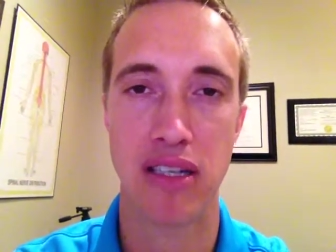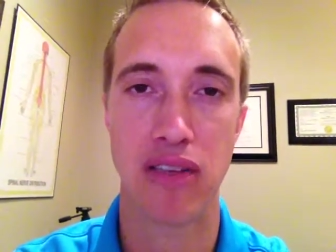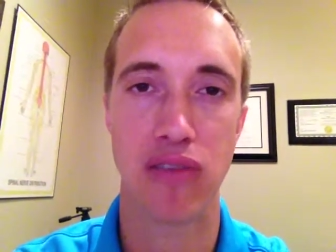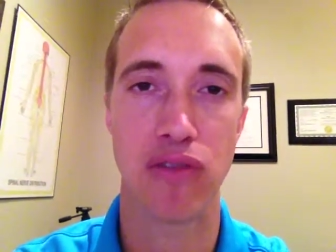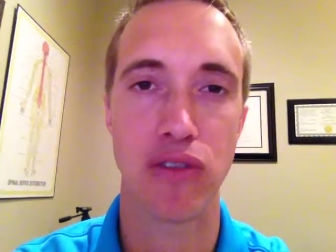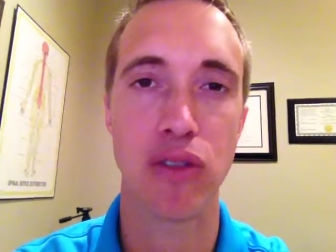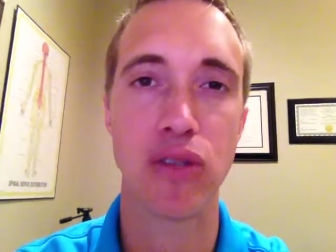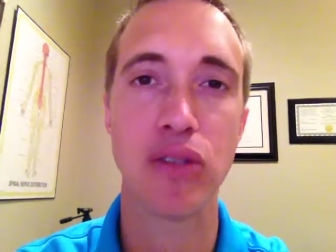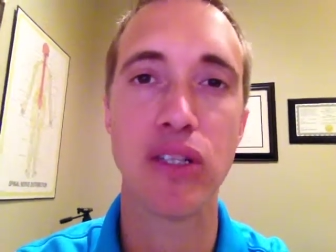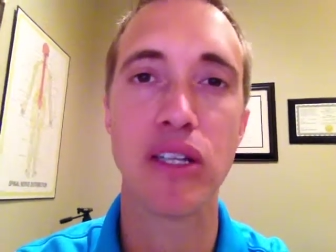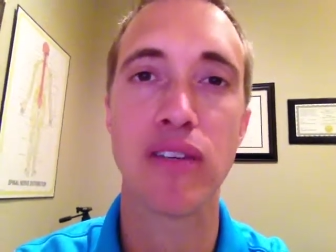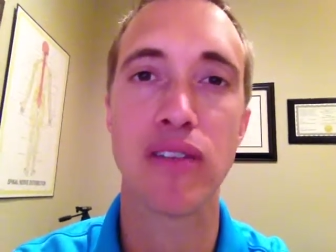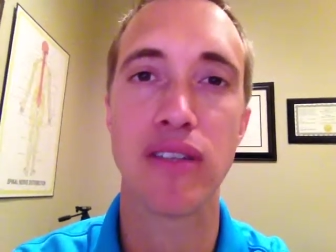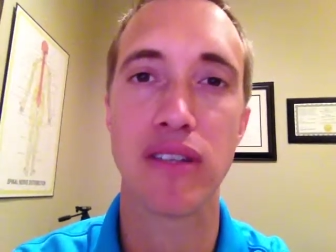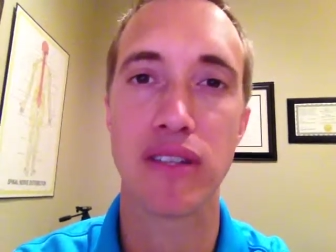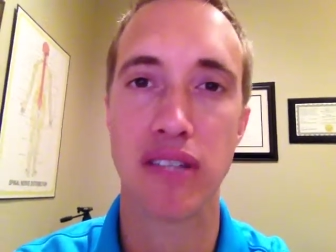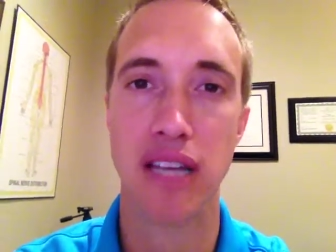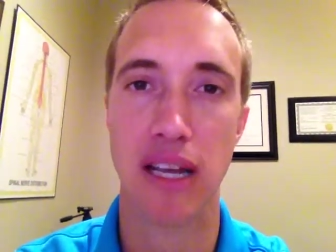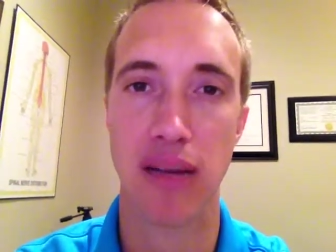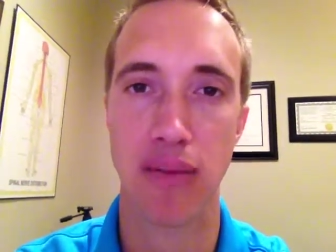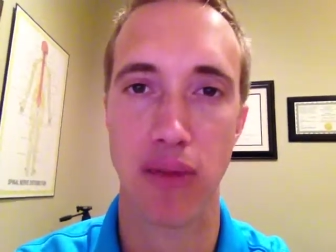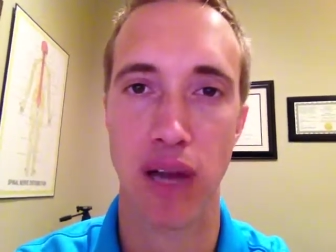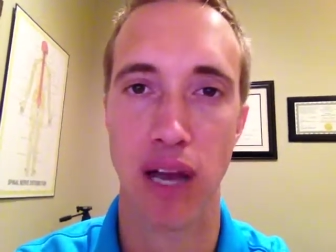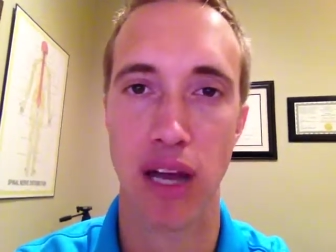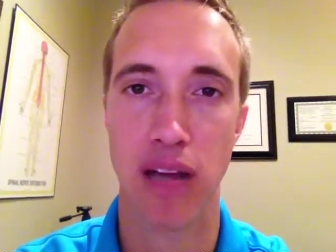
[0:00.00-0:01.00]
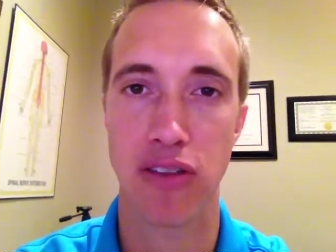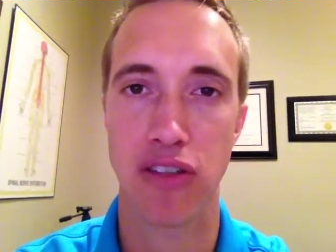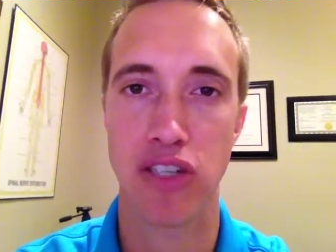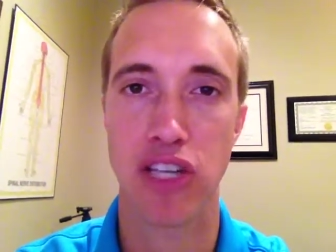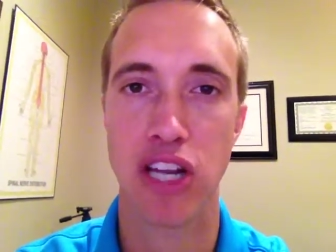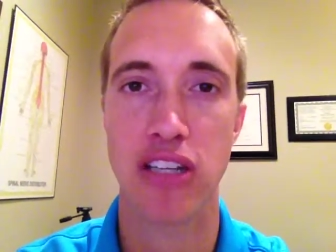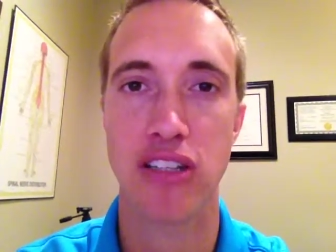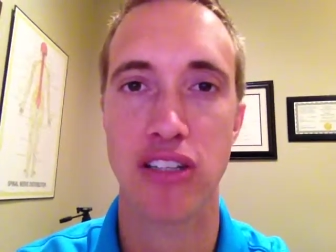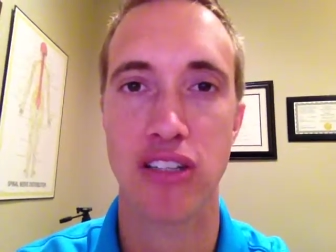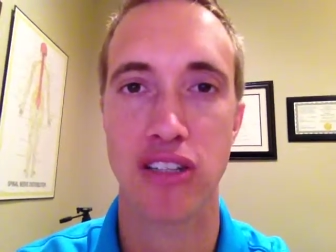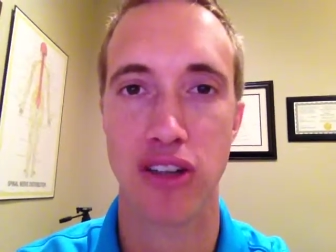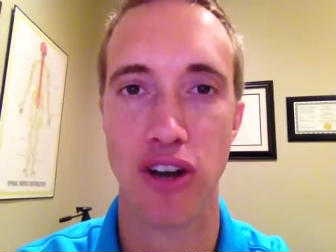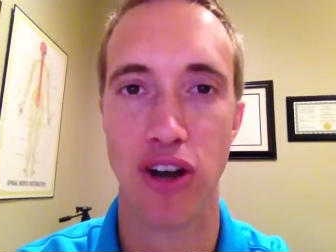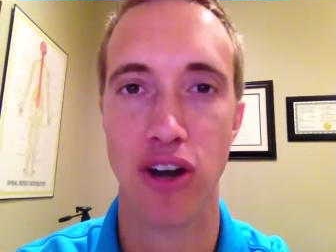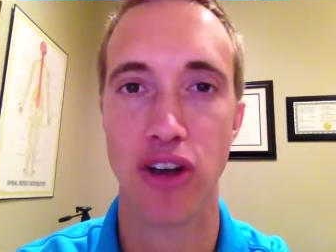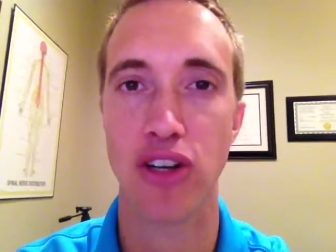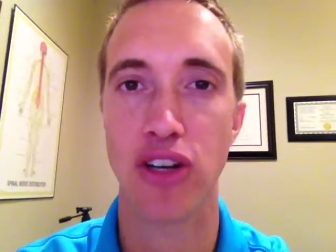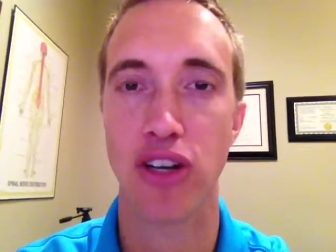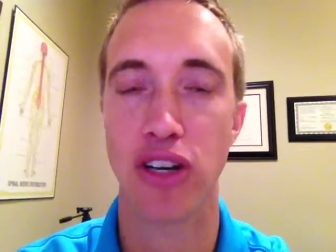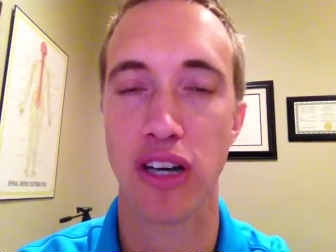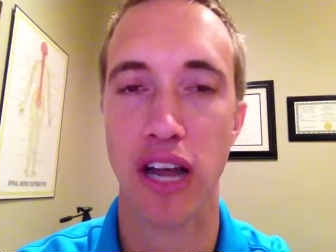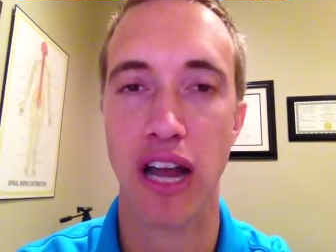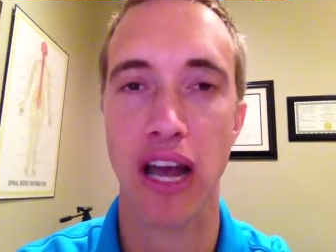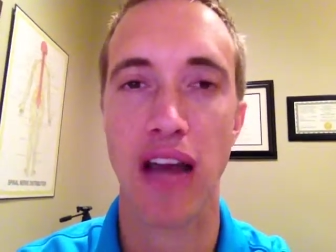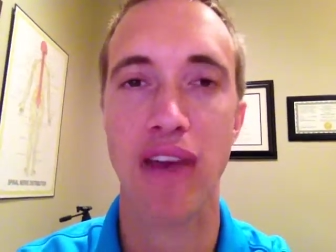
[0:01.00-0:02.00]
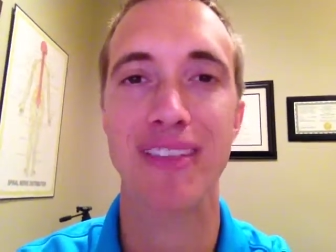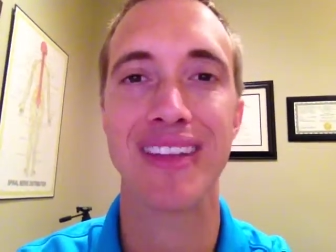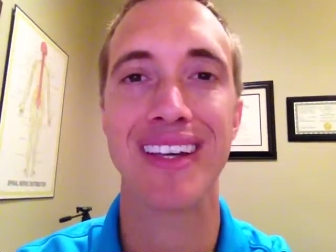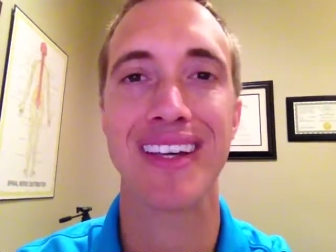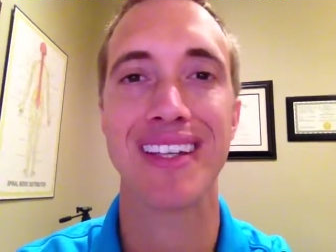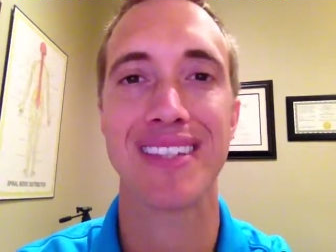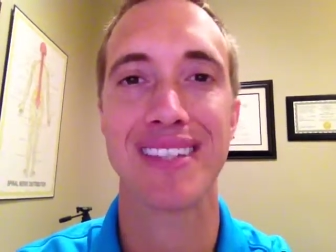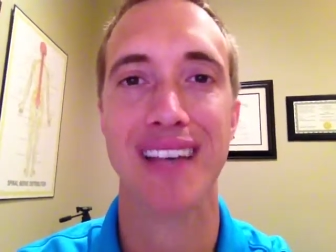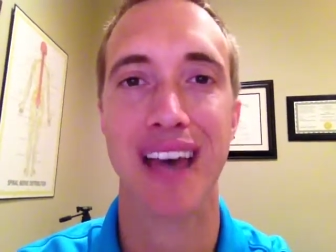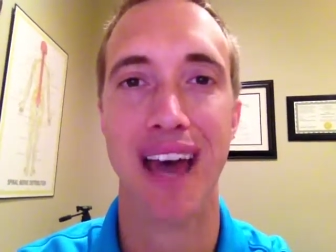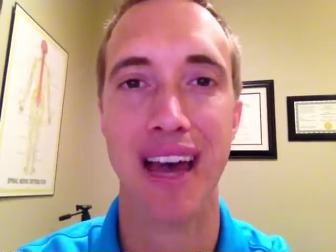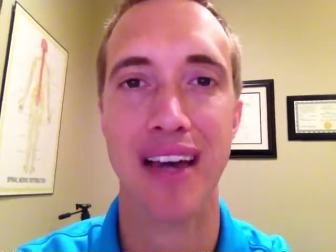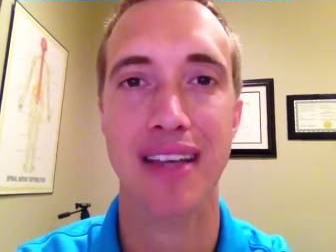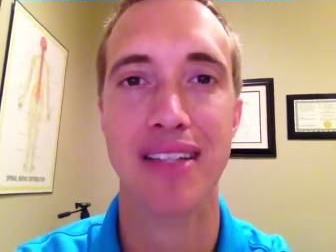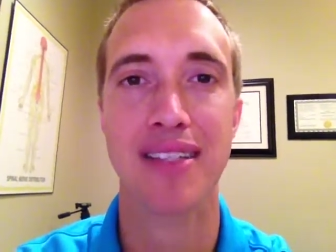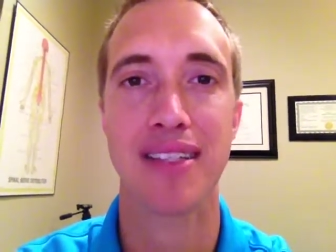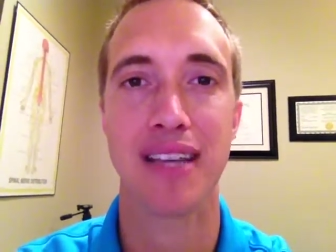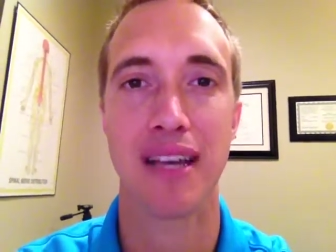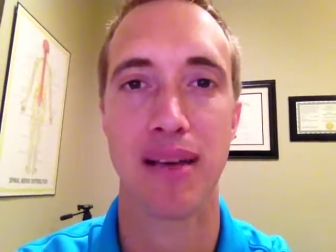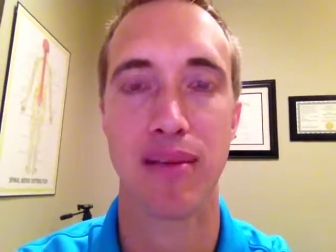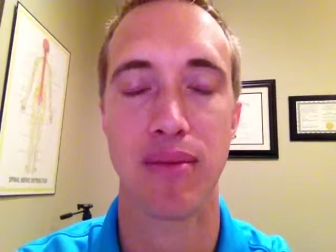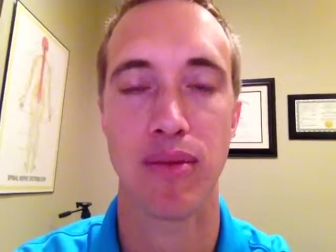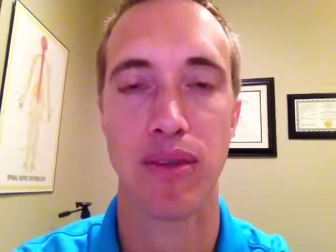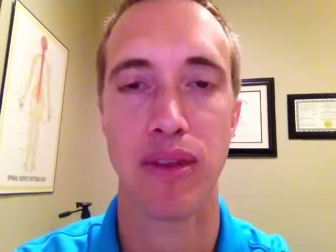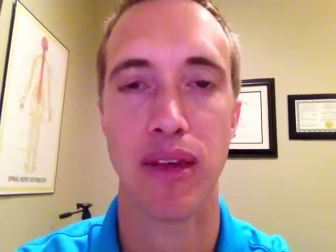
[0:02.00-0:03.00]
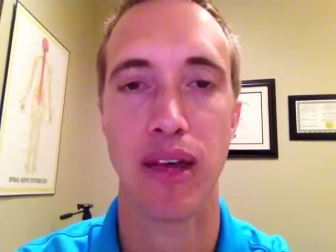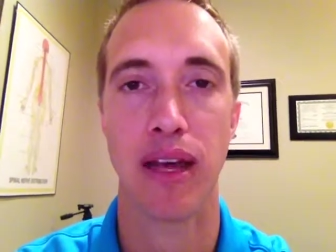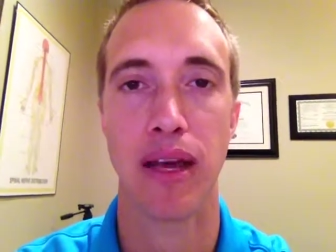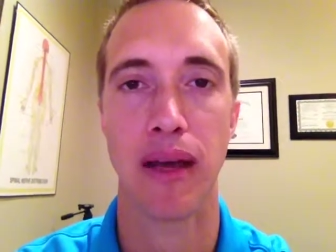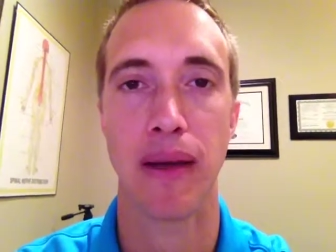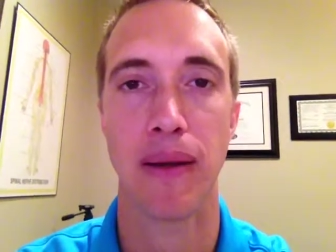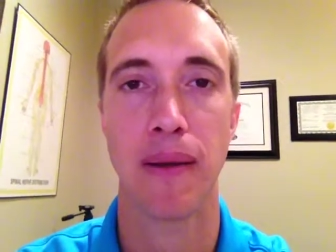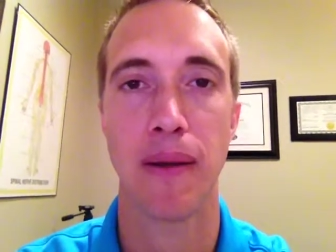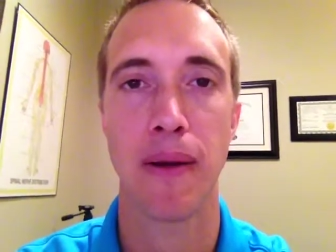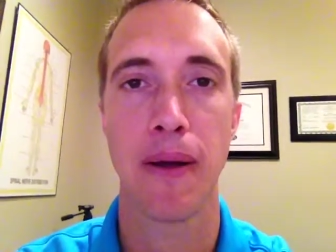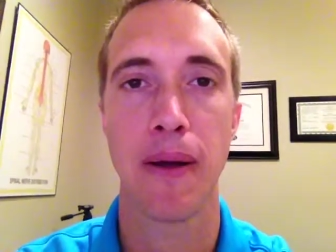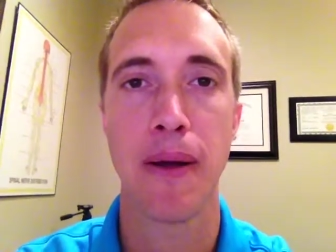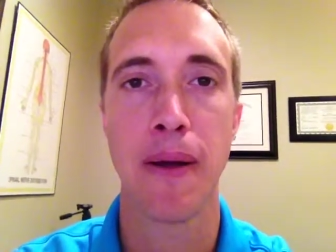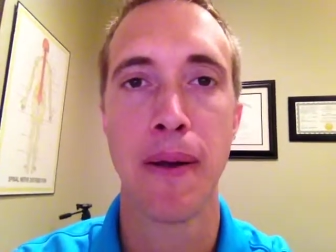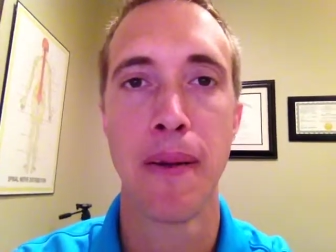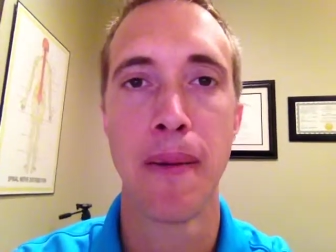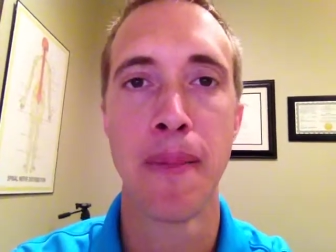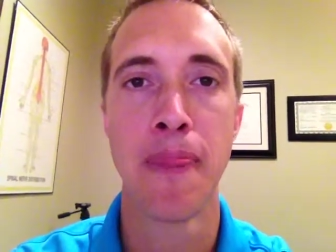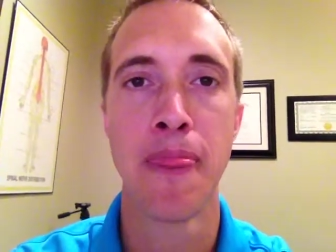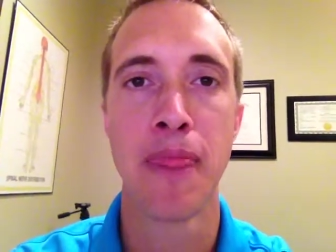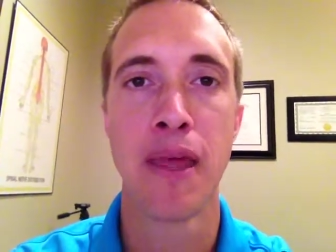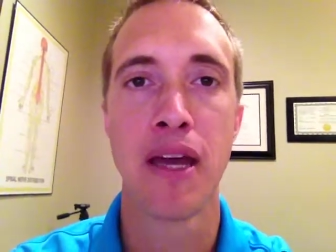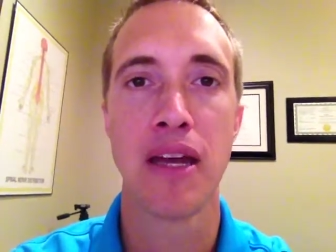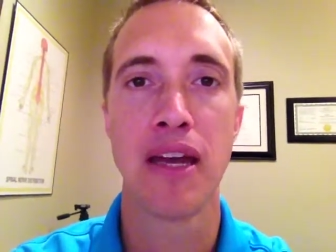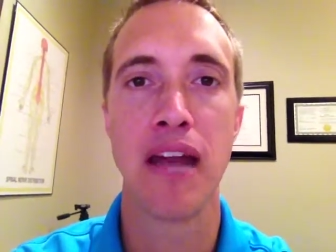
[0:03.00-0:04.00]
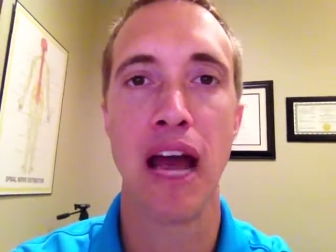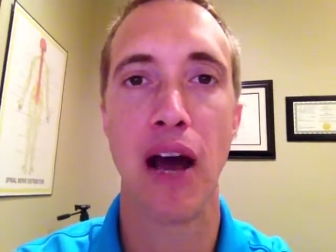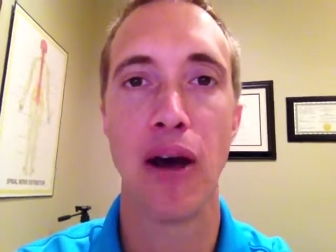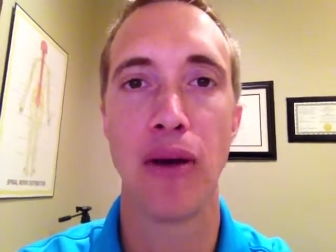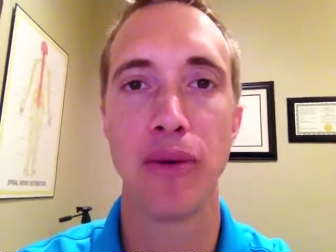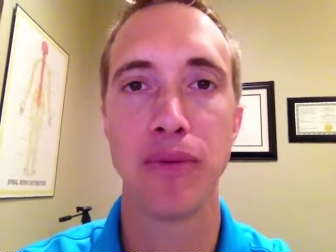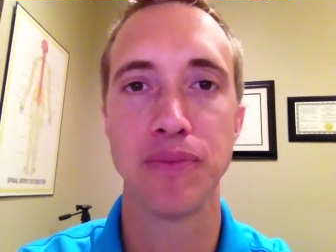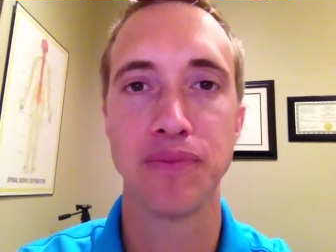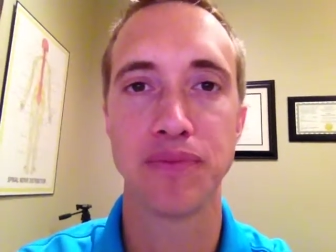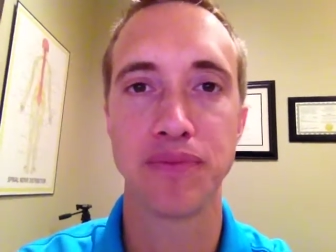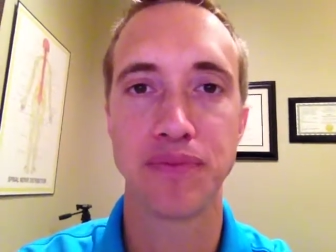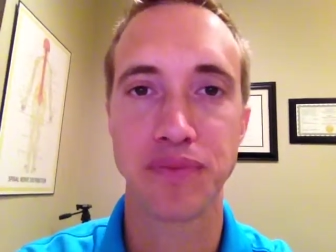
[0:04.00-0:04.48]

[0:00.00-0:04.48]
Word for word: And if you live the same life, chances are you're going to have the exact same thing. Now,